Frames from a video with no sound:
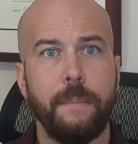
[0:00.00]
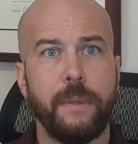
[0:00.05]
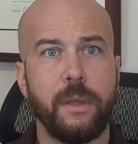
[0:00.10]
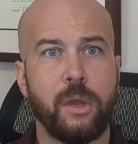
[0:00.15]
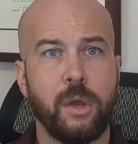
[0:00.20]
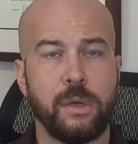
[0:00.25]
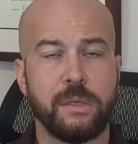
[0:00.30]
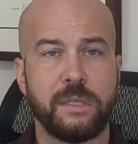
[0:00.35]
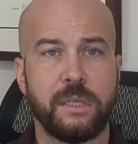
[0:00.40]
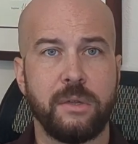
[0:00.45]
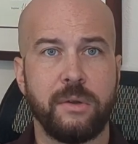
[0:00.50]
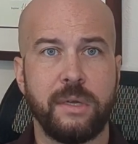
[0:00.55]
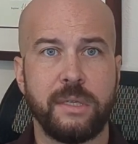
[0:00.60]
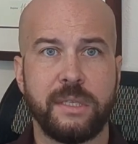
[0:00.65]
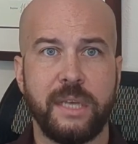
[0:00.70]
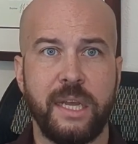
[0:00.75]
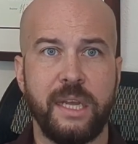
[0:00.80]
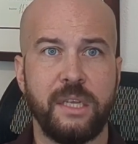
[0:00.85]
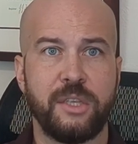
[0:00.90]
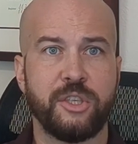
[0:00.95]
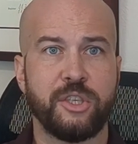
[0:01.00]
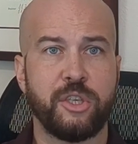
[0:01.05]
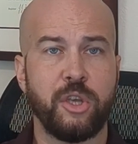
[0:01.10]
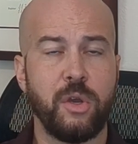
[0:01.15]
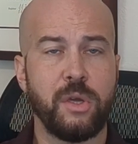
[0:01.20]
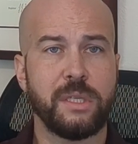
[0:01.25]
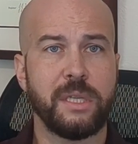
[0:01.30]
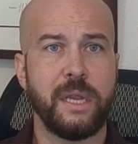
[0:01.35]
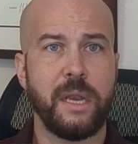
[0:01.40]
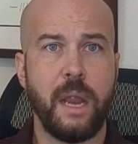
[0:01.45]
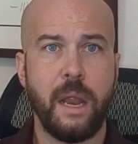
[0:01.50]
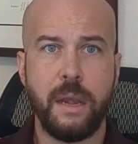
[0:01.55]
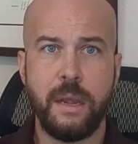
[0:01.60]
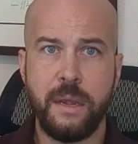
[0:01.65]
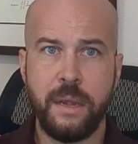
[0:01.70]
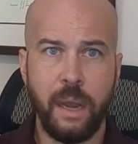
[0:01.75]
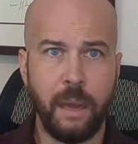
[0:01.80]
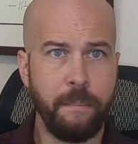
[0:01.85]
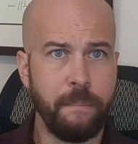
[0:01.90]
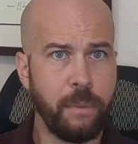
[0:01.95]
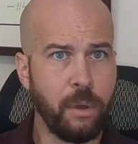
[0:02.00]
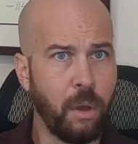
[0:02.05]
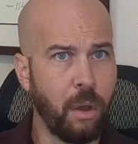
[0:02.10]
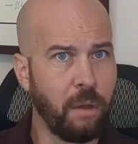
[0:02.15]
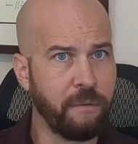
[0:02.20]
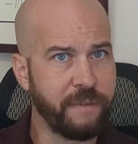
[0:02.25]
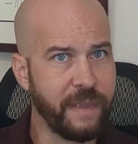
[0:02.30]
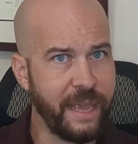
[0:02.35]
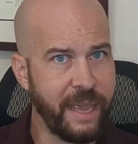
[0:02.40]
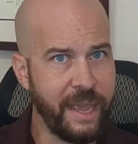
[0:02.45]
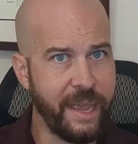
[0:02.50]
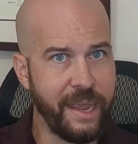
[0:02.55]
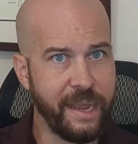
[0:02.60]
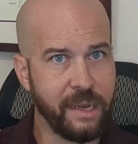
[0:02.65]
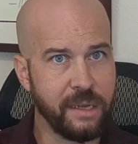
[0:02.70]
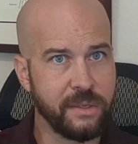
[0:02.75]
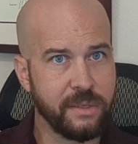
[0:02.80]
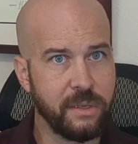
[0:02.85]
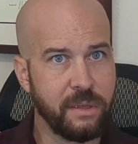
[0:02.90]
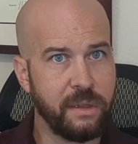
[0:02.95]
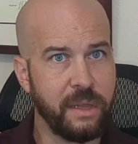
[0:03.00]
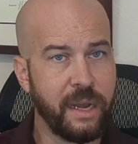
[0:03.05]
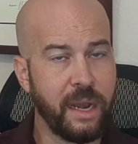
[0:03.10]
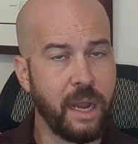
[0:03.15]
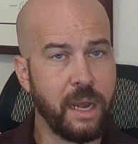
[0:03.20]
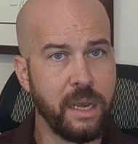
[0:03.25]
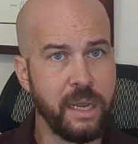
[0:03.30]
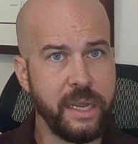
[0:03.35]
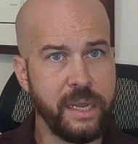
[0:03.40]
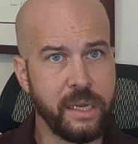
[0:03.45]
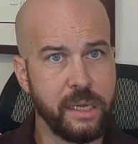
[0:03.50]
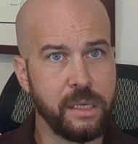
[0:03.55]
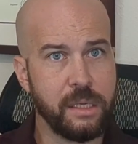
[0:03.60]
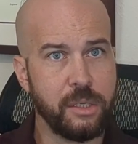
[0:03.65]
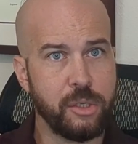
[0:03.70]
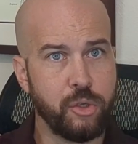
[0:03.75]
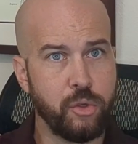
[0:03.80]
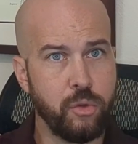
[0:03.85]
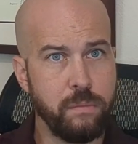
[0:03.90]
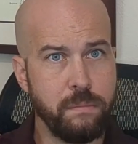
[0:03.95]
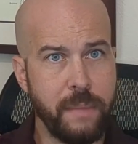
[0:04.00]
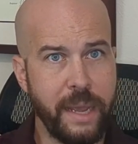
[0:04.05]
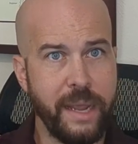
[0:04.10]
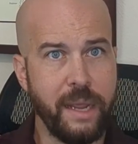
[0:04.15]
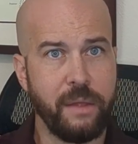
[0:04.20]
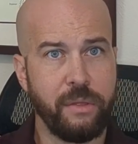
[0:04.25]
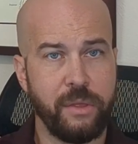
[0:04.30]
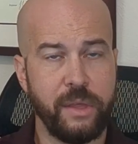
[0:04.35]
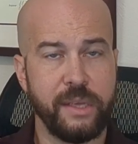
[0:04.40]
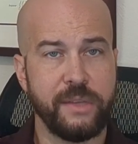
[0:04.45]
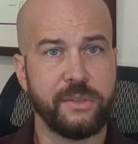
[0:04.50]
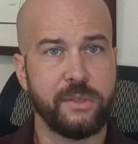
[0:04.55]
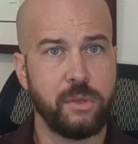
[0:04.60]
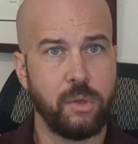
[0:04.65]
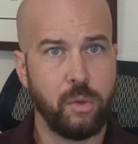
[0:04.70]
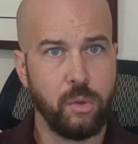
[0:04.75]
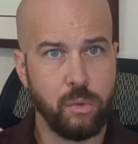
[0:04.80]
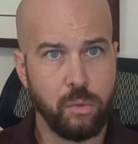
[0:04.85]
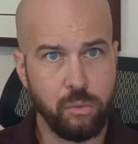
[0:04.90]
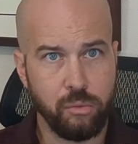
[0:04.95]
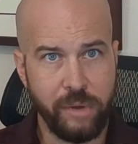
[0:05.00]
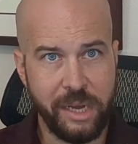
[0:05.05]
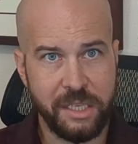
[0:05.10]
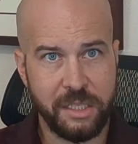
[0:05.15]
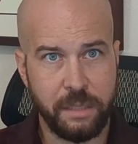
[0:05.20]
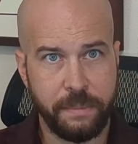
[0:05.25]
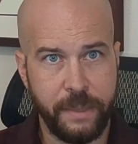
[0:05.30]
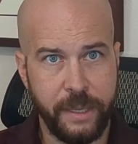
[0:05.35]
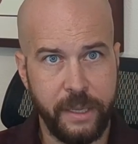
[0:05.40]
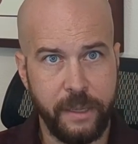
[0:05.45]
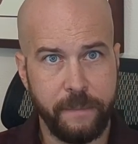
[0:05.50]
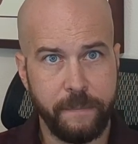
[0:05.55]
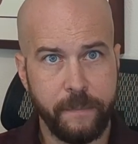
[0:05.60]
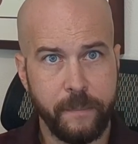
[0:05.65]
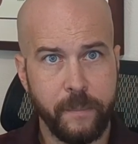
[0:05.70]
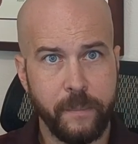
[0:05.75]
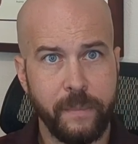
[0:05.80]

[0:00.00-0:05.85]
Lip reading: because there is a certain number of eggs that are needed to make this recipe.